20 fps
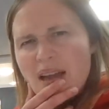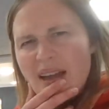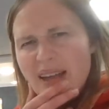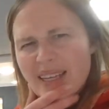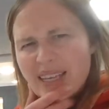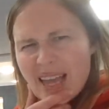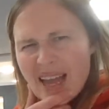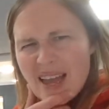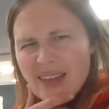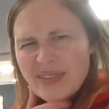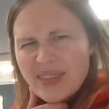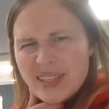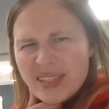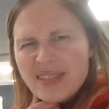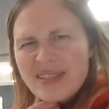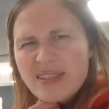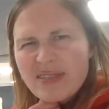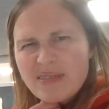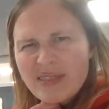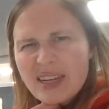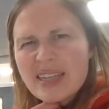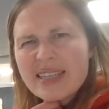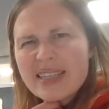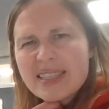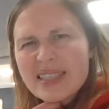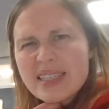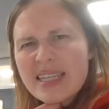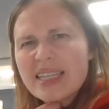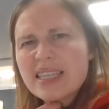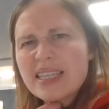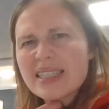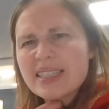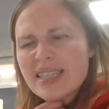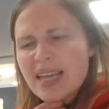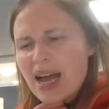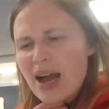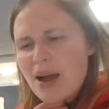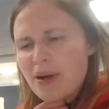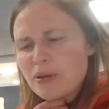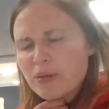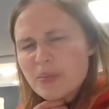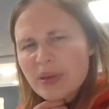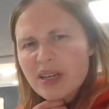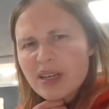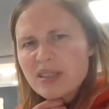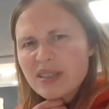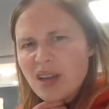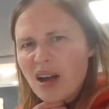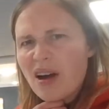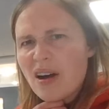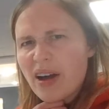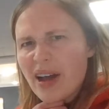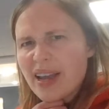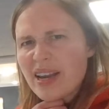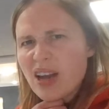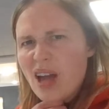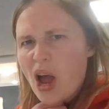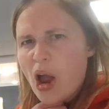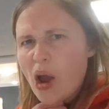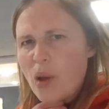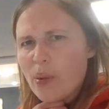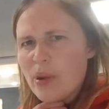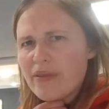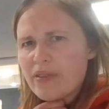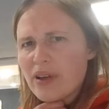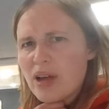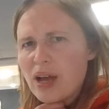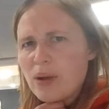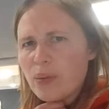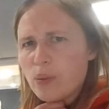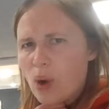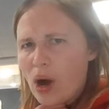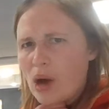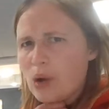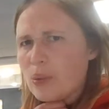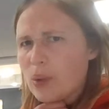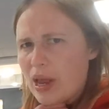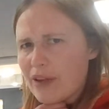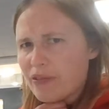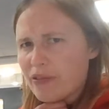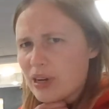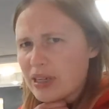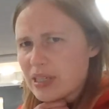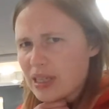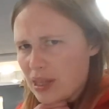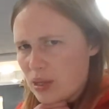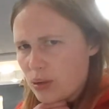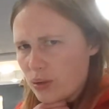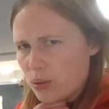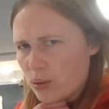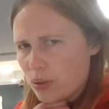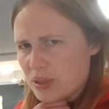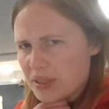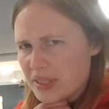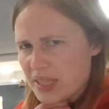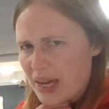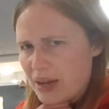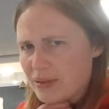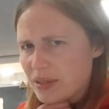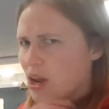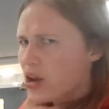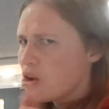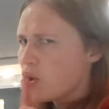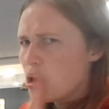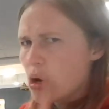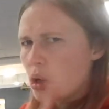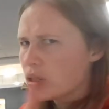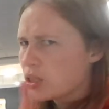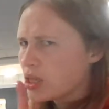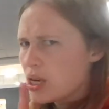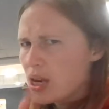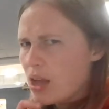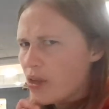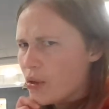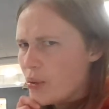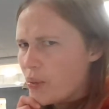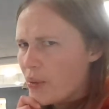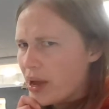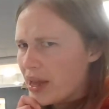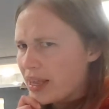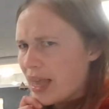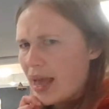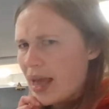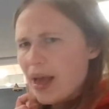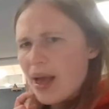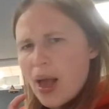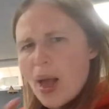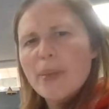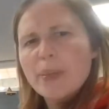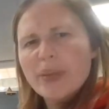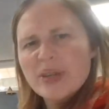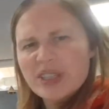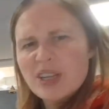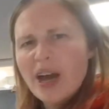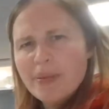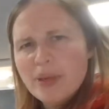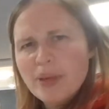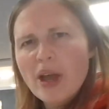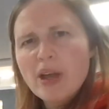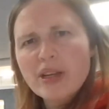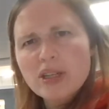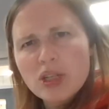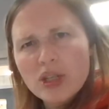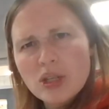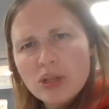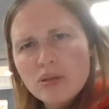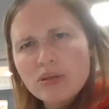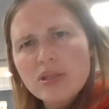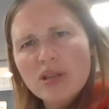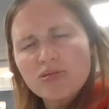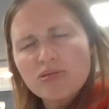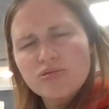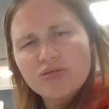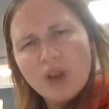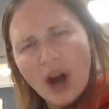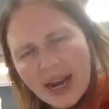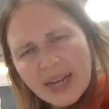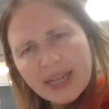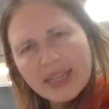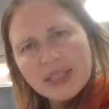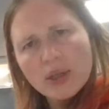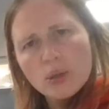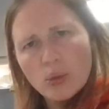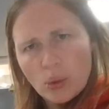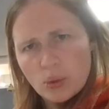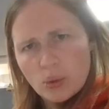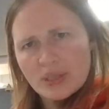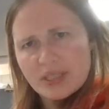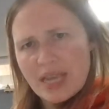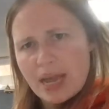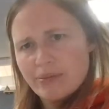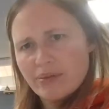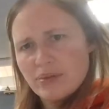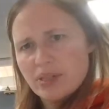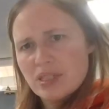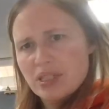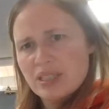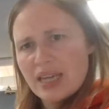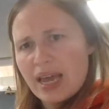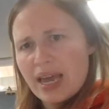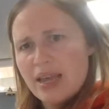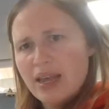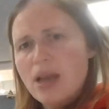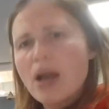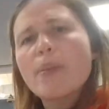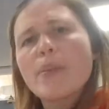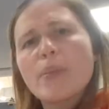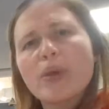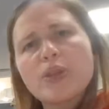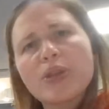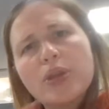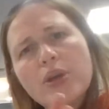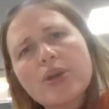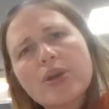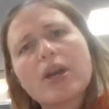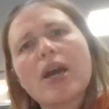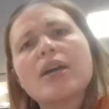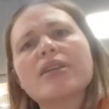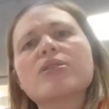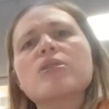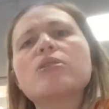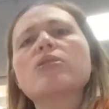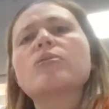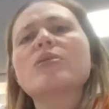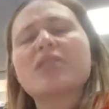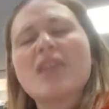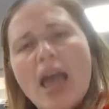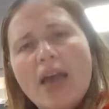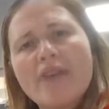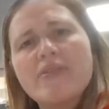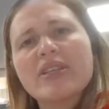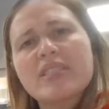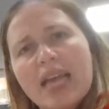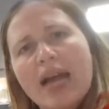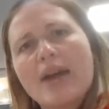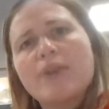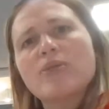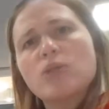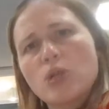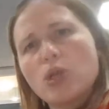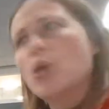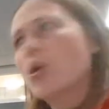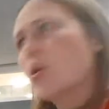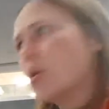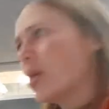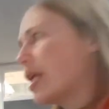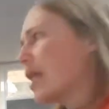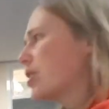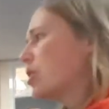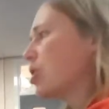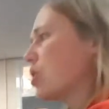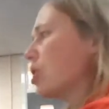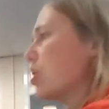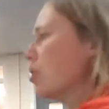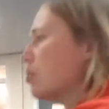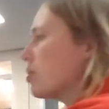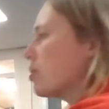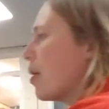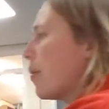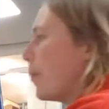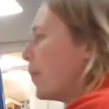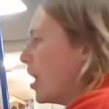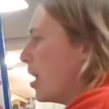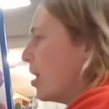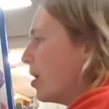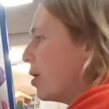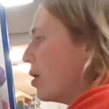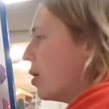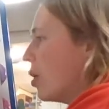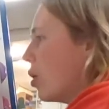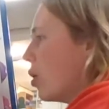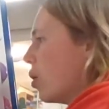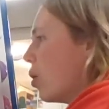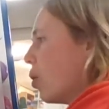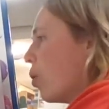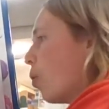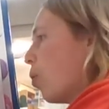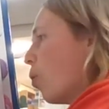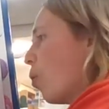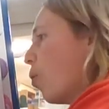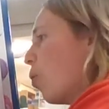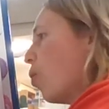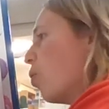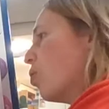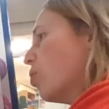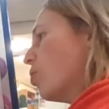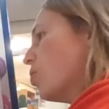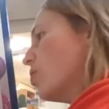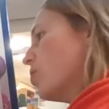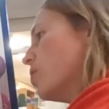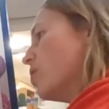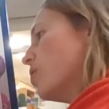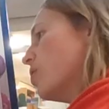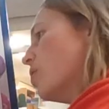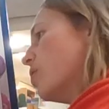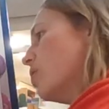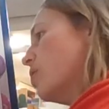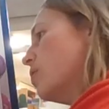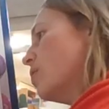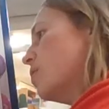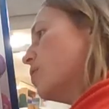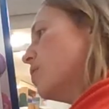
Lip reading: again, this is a really sneaky sound because I know we've learned one way of writing the or sound and not another way yet. But I'm going to use the right or sound today. But you guys use whichever sound you need to use. Or.